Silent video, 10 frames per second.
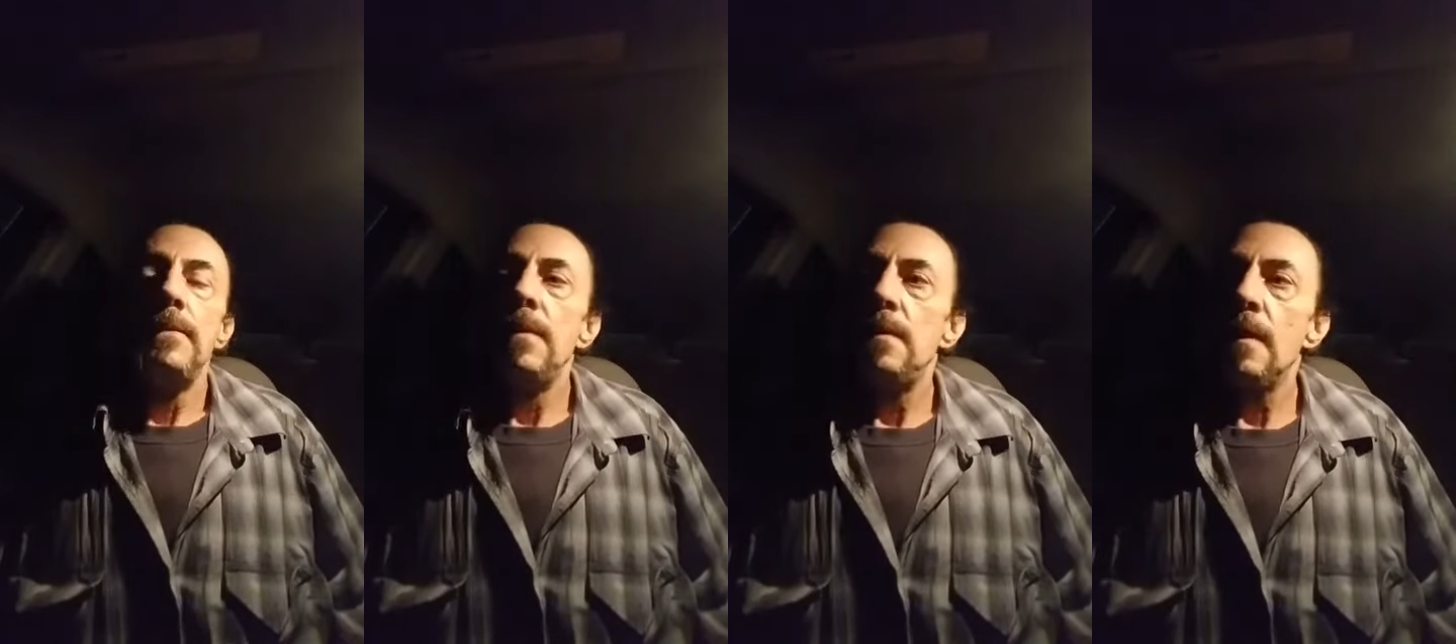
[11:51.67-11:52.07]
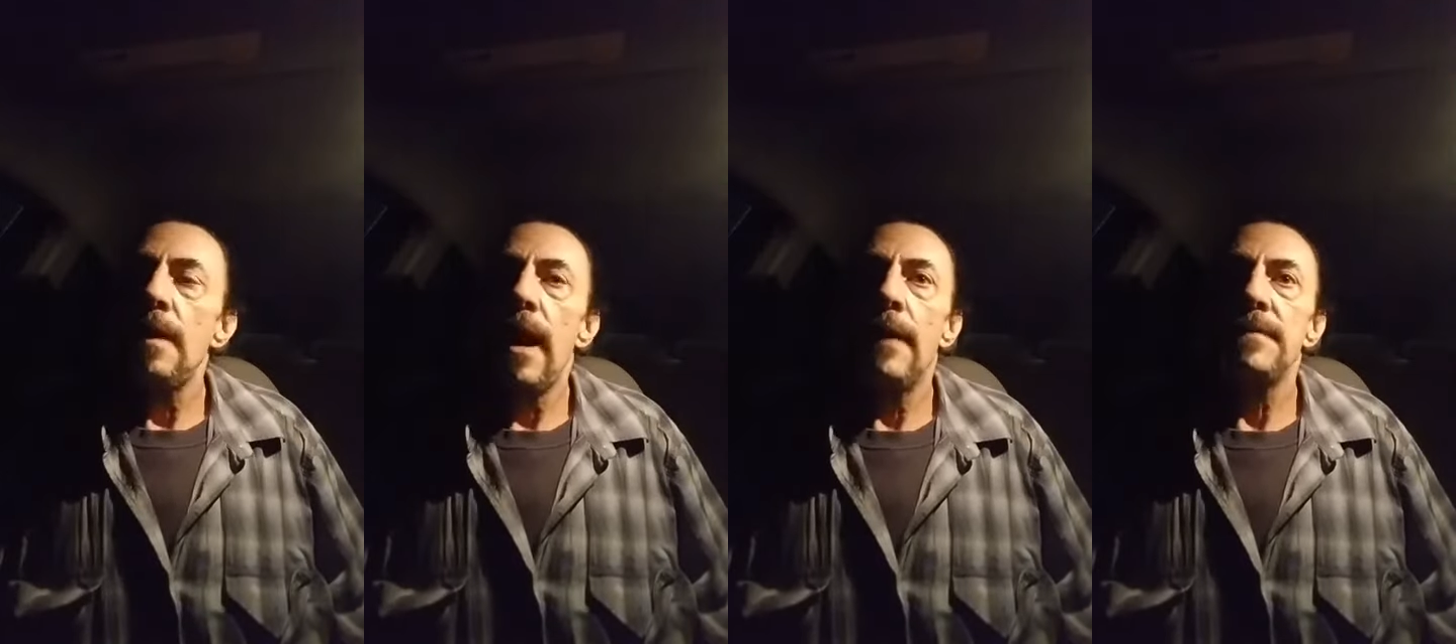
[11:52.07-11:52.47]
if you
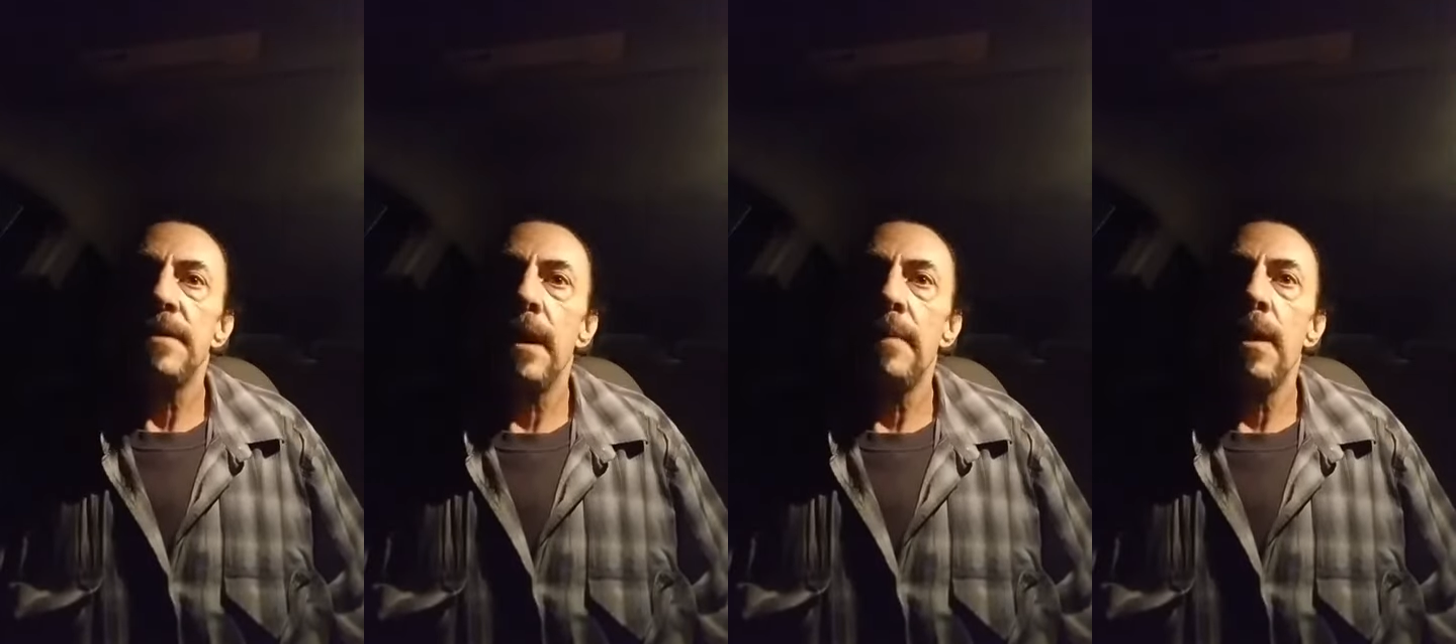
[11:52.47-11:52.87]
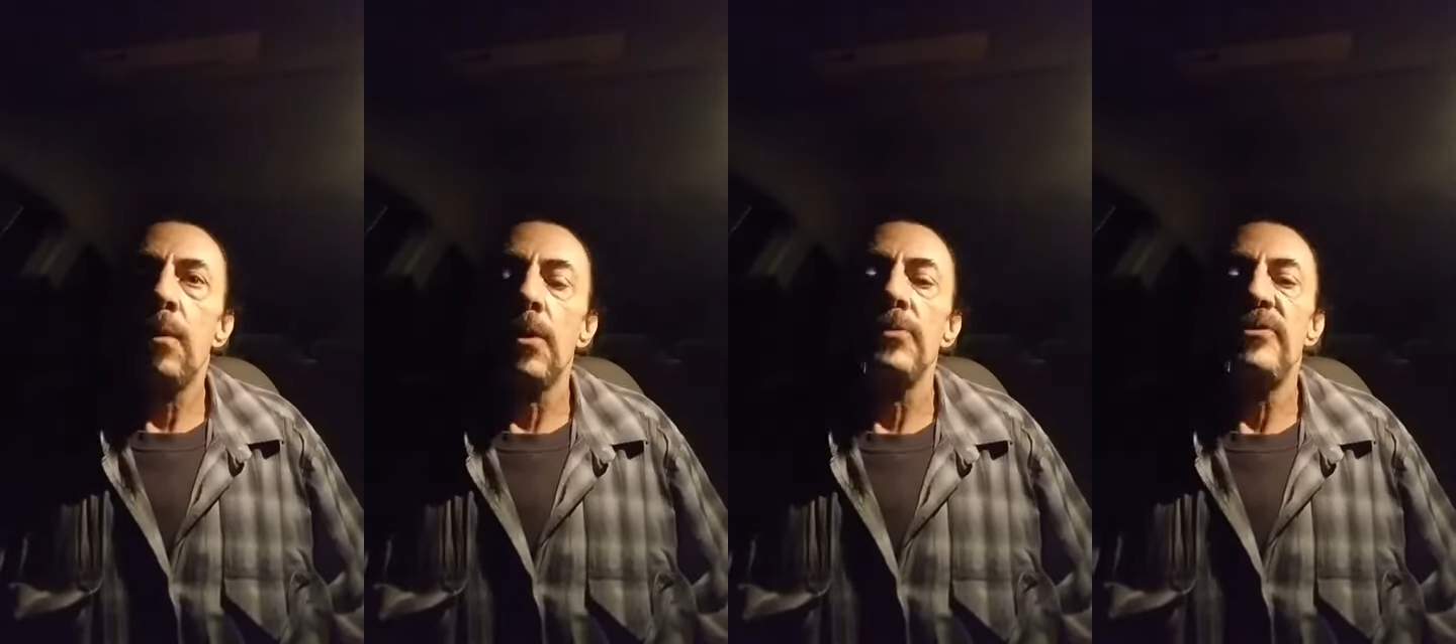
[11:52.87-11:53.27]
don't have somebody
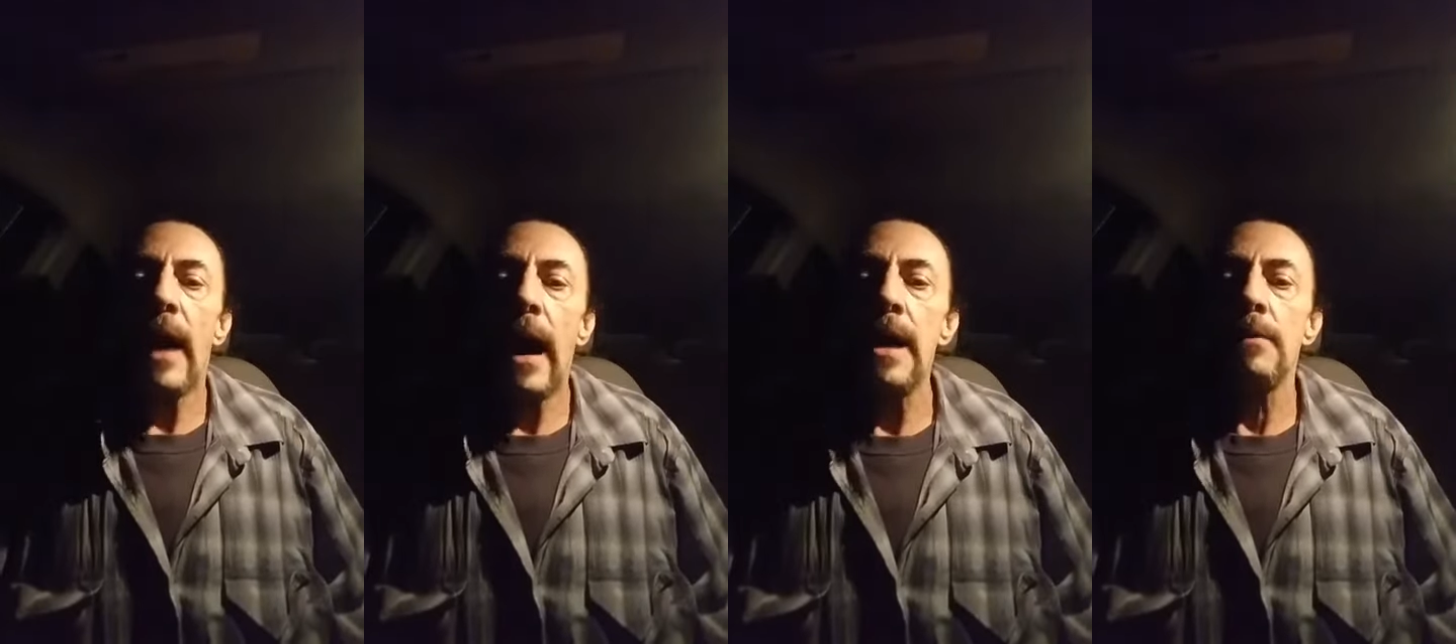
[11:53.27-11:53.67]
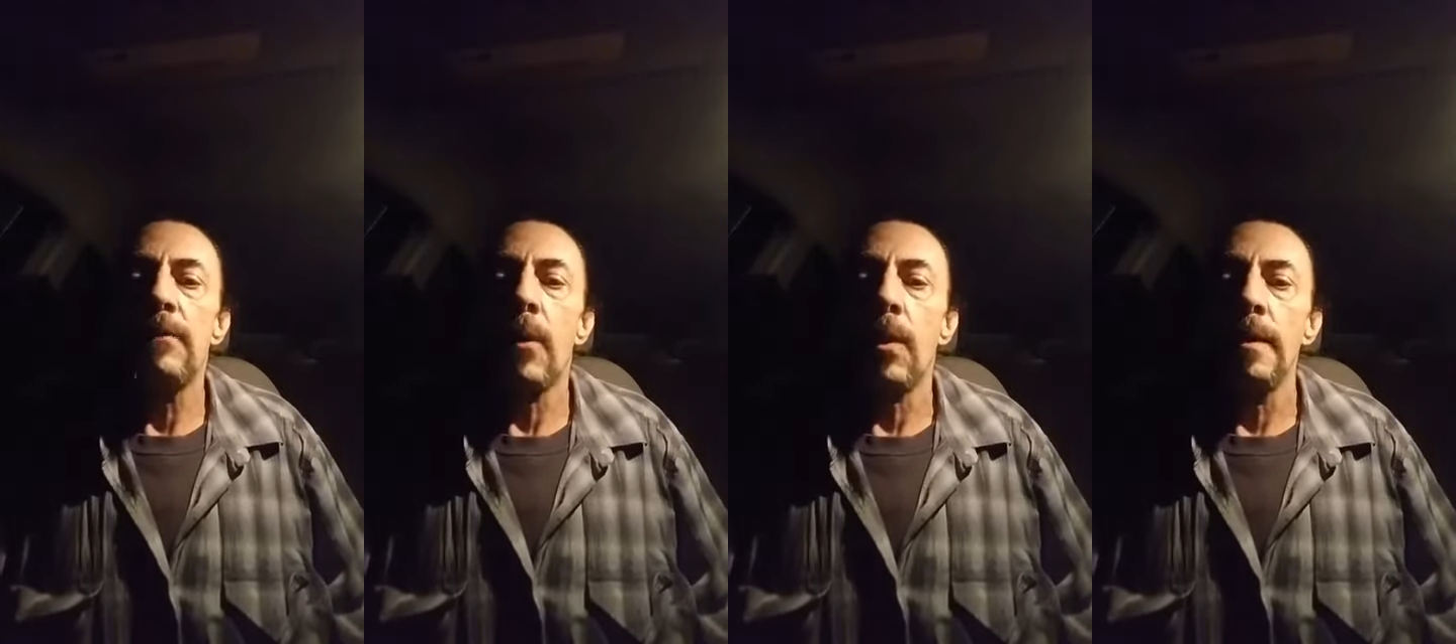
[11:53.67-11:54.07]
worth
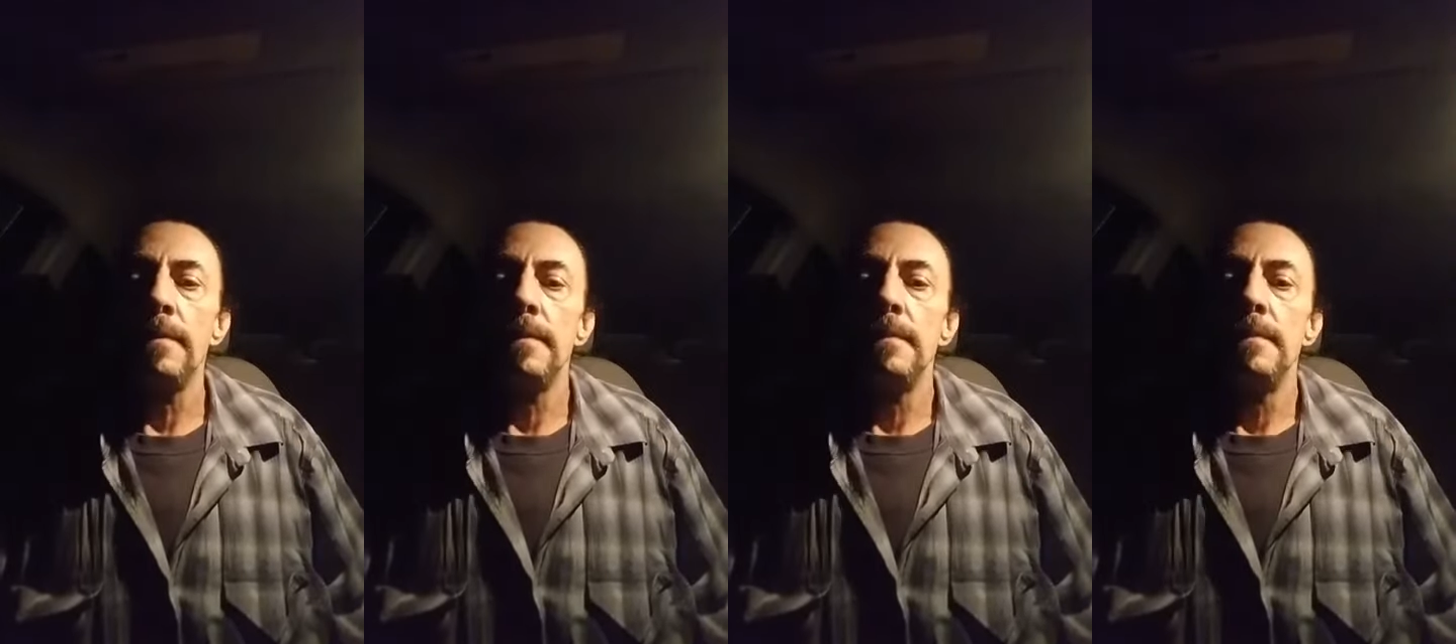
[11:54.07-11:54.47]
dying for,